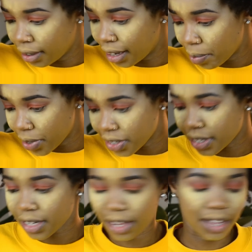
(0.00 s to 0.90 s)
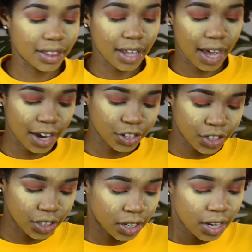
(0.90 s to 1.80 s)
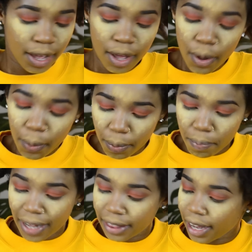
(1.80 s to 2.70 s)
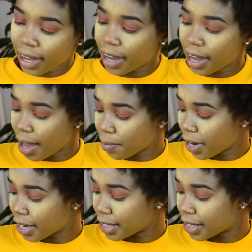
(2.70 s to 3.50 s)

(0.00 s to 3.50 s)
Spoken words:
Let me just say that they're ashy, but I'm gonna